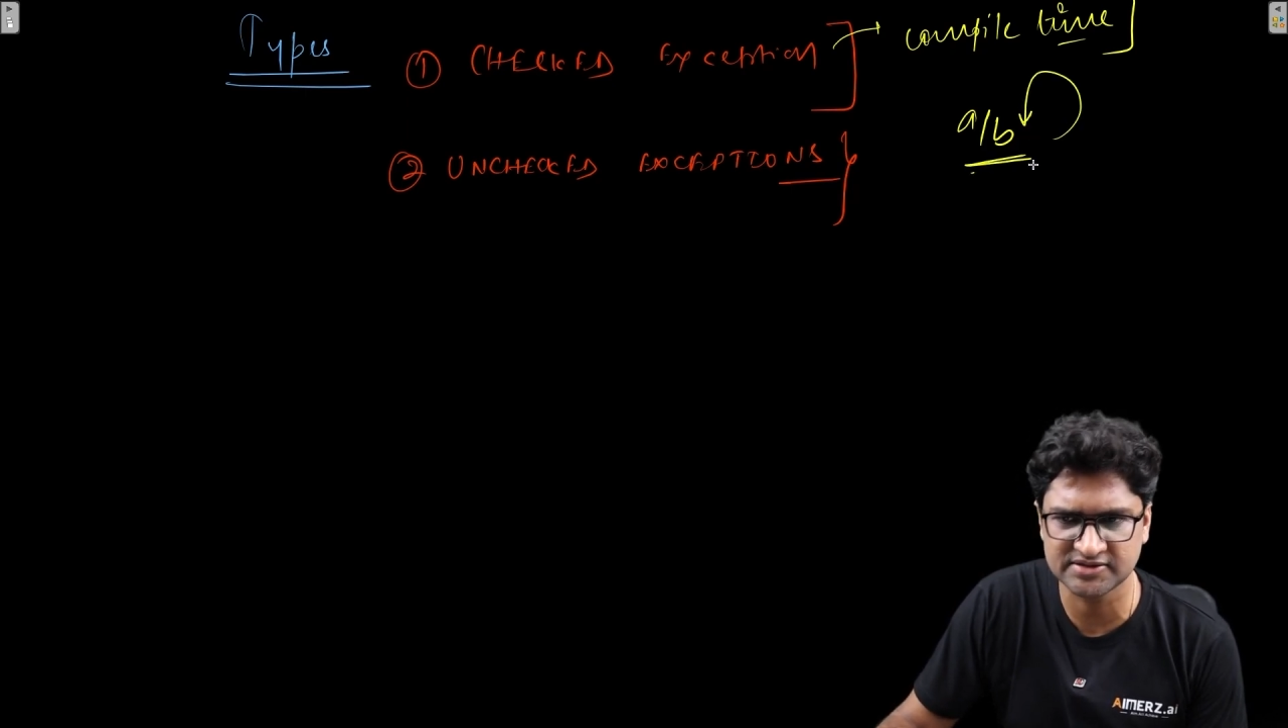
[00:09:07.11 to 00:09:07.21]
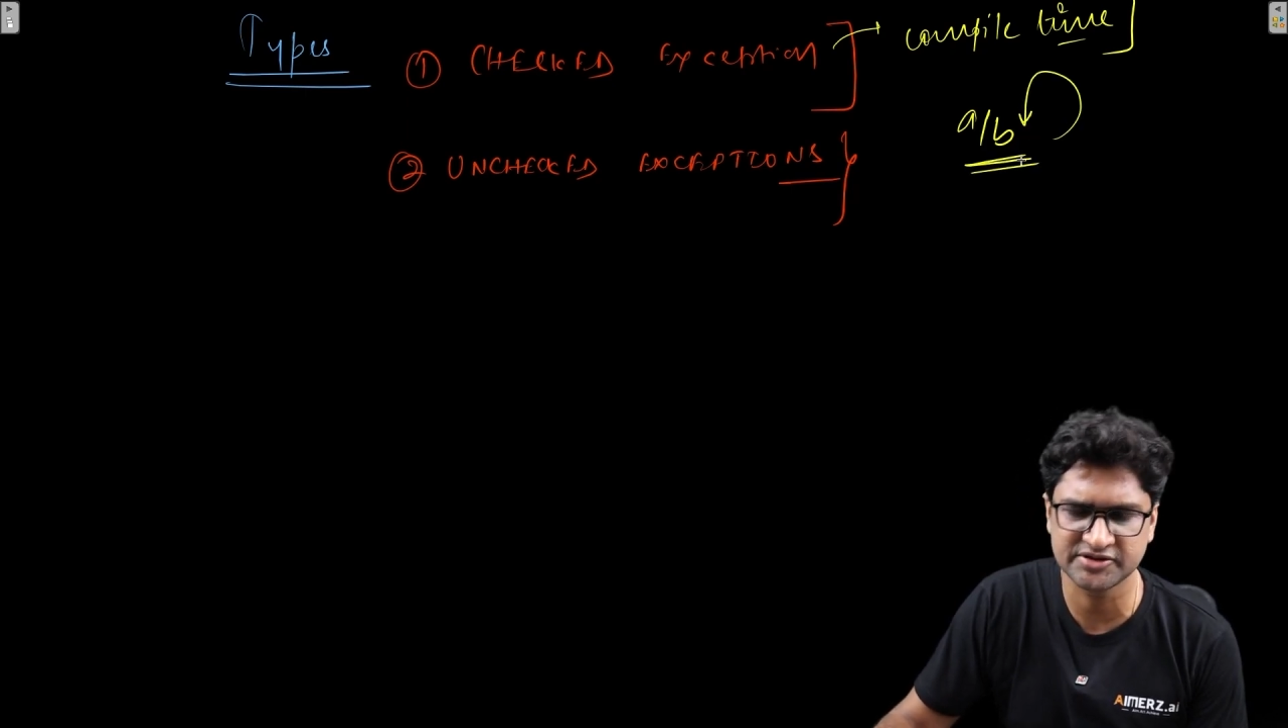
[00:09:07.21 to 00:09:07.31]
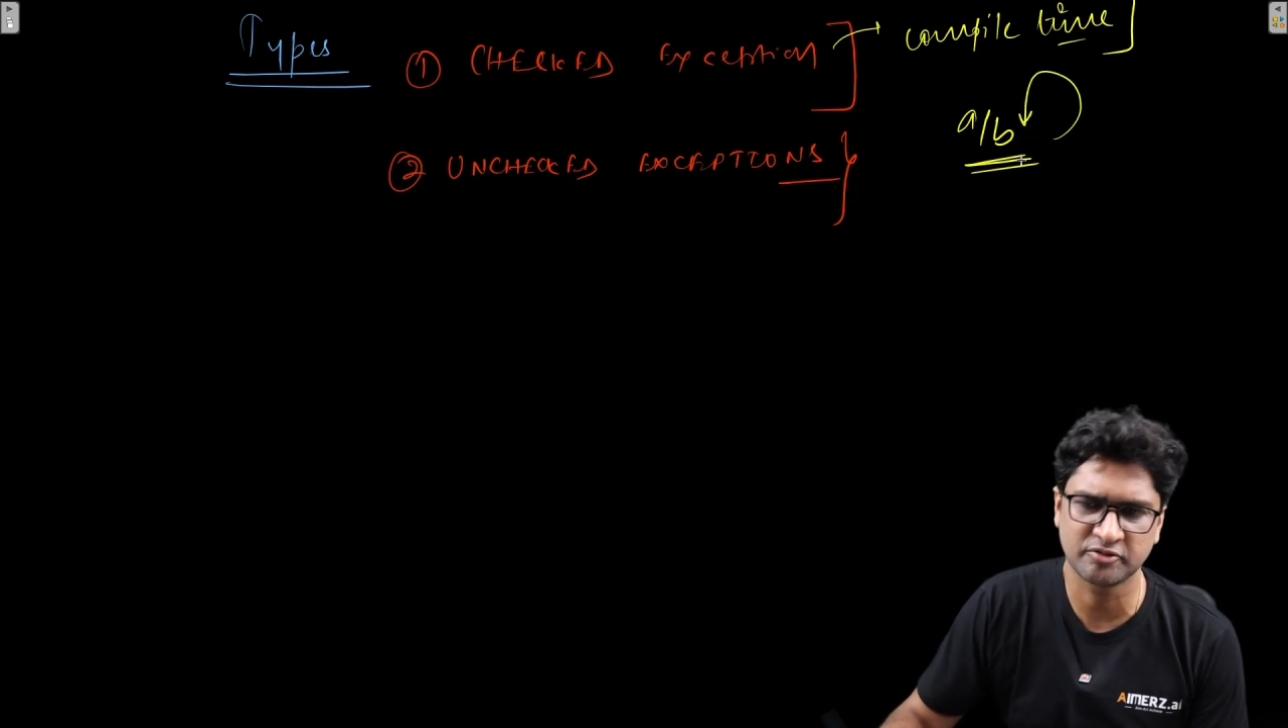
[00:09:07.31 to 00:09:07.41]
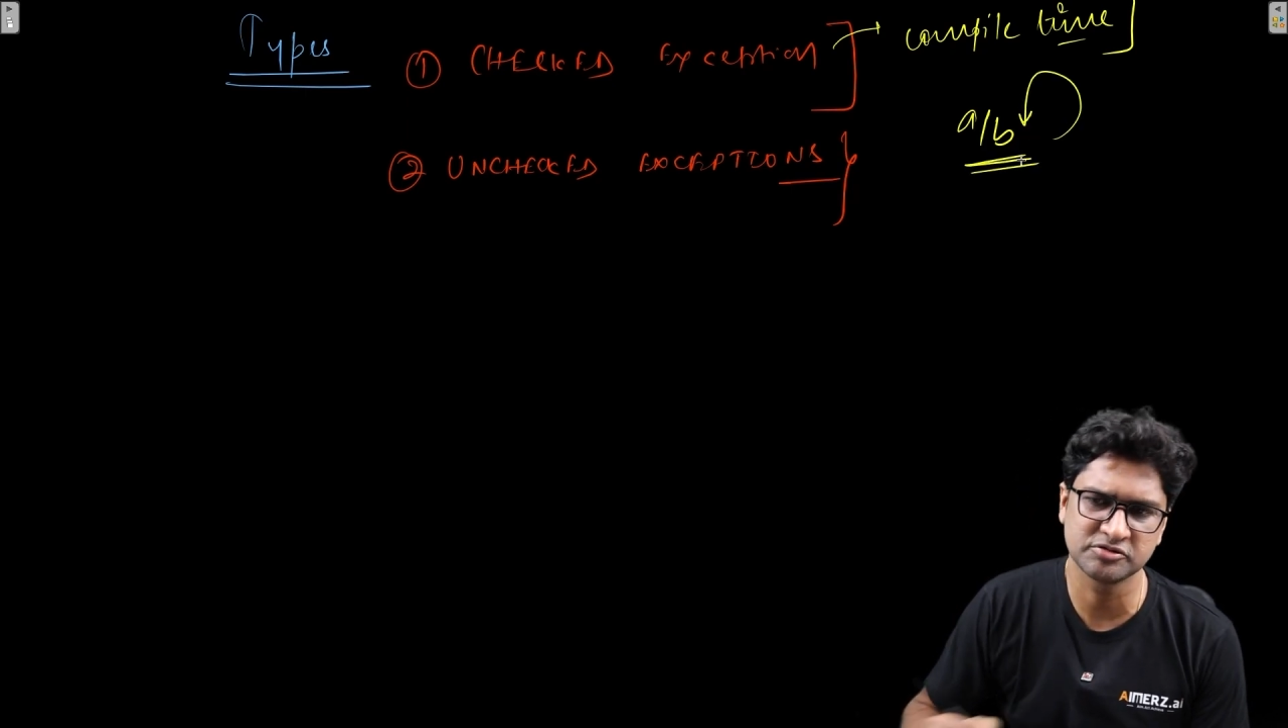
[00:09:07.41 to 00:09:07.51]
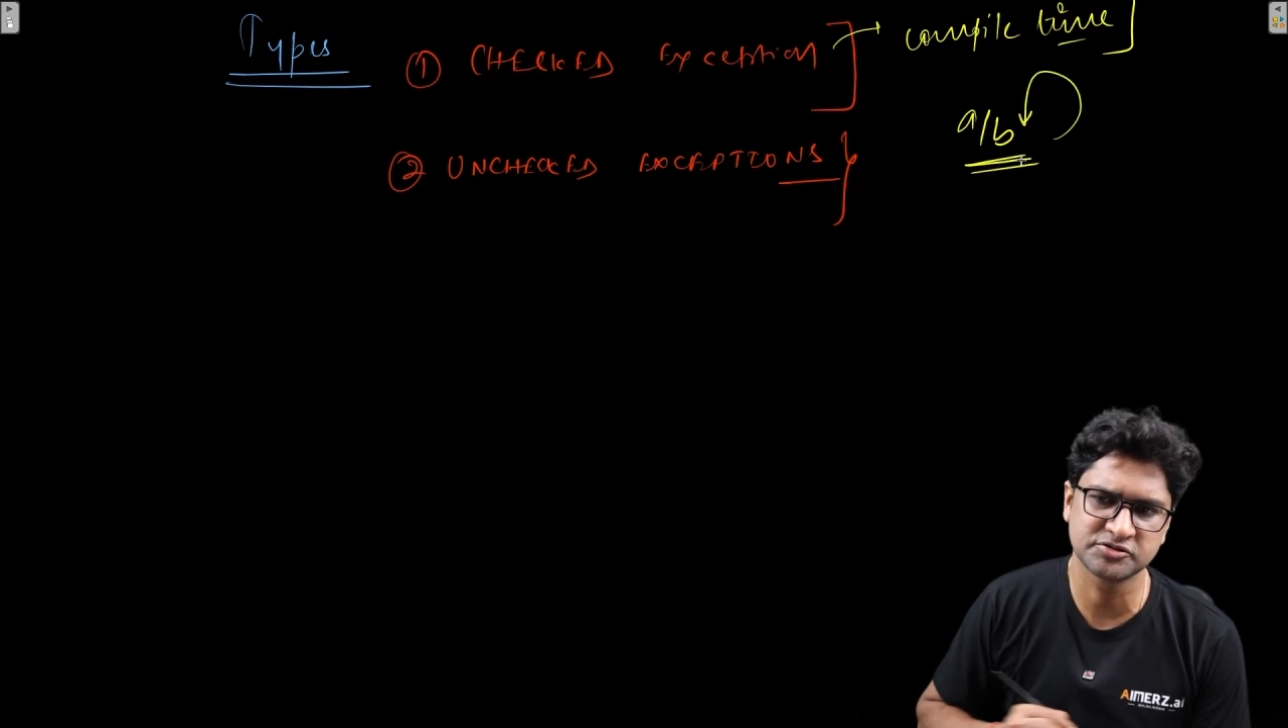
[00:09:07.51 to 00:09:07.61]
is
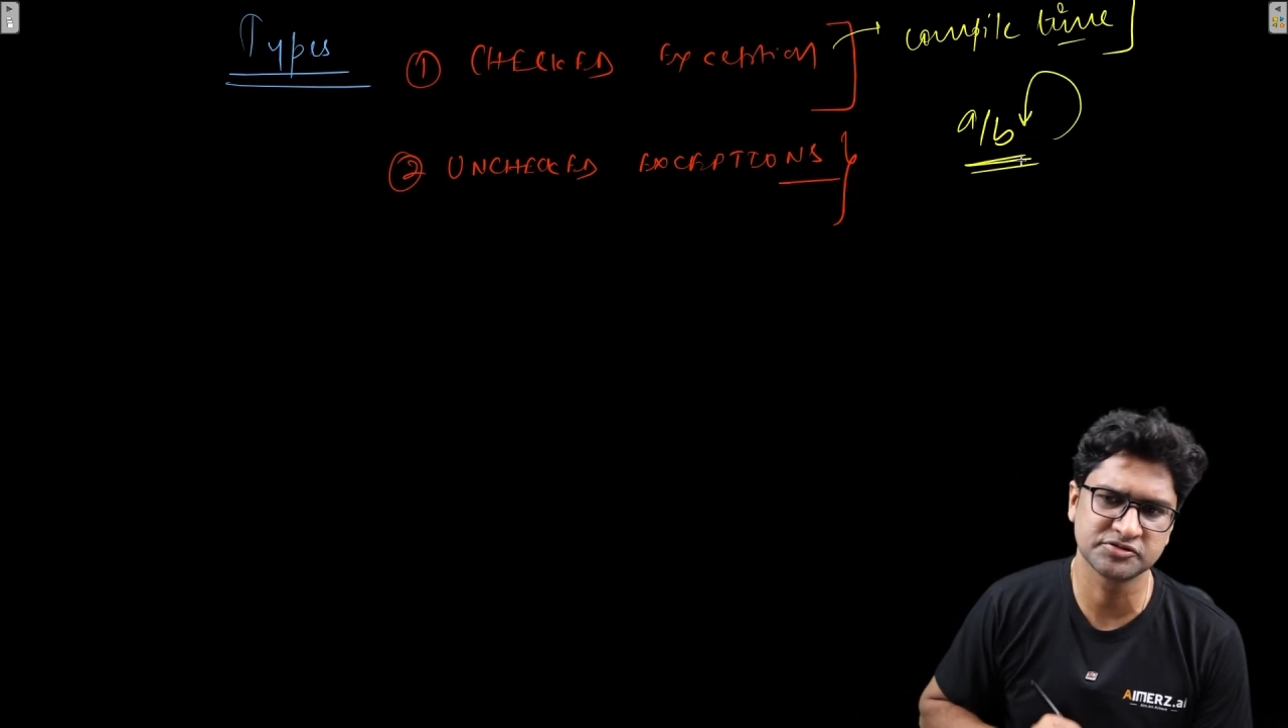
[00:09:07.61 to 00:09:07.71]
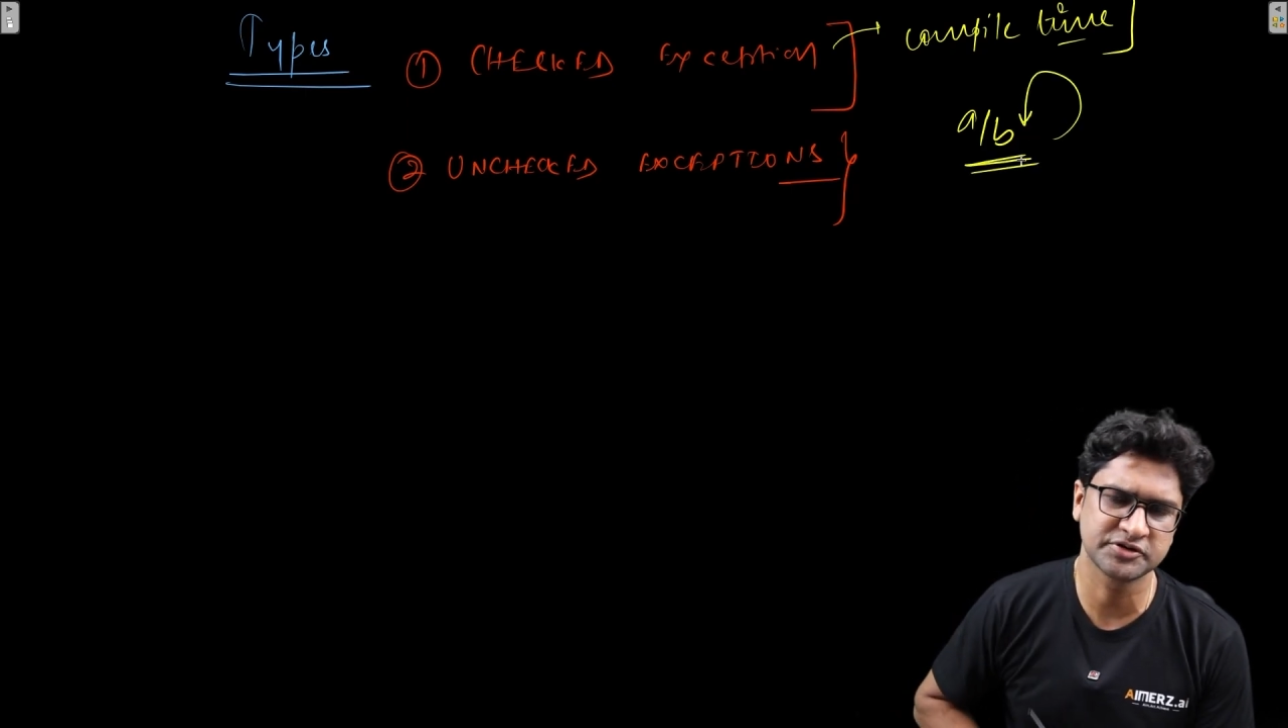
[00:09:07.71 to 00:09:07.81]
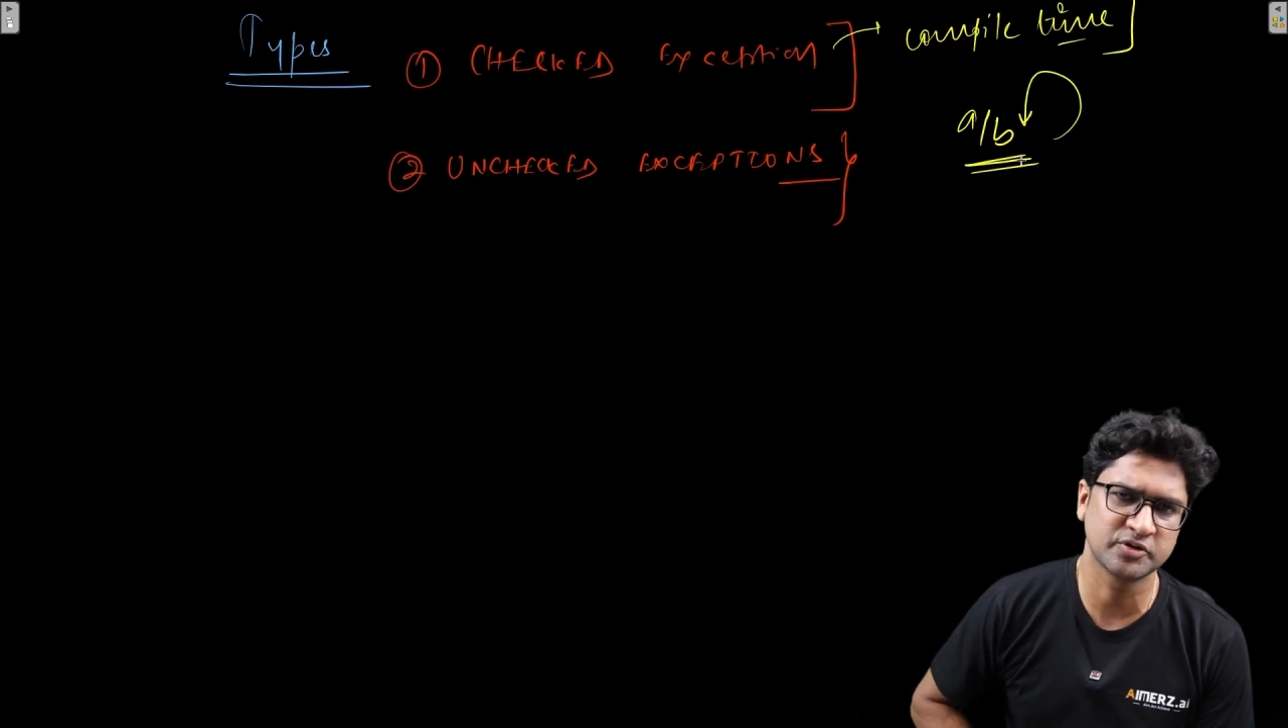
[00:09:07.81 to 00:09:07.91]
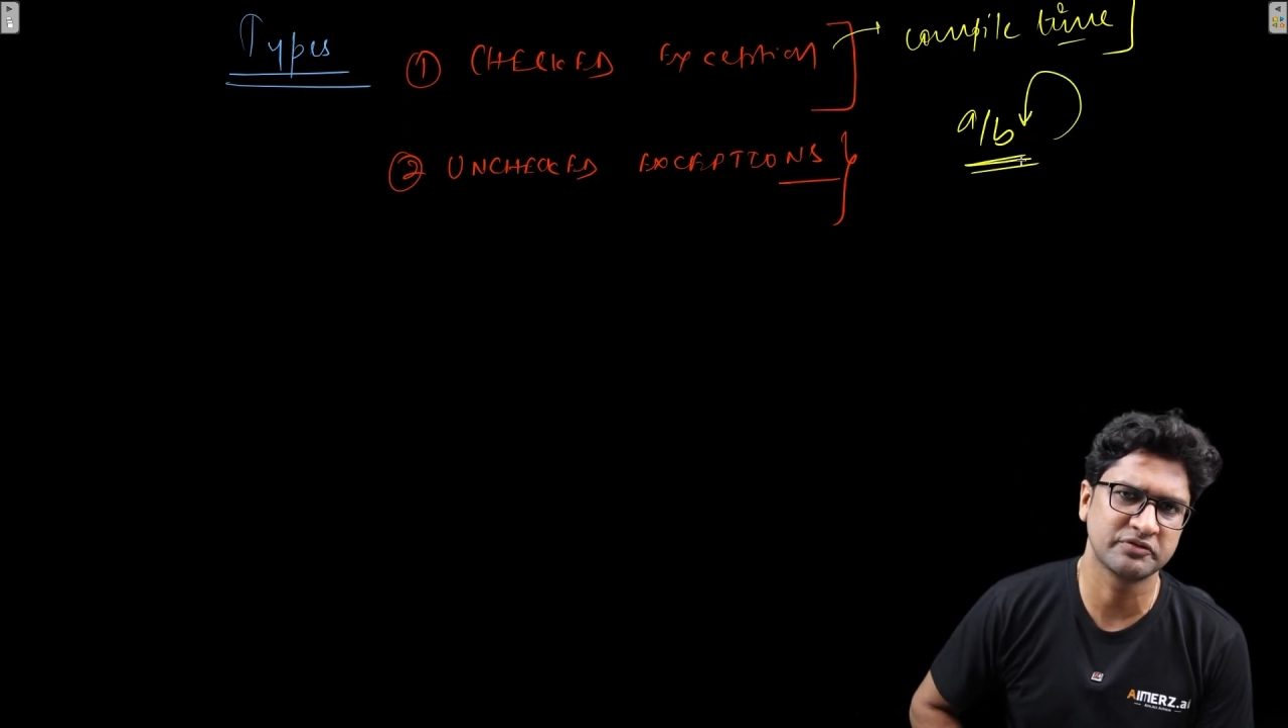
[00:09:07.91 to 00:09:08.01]
equals to 0,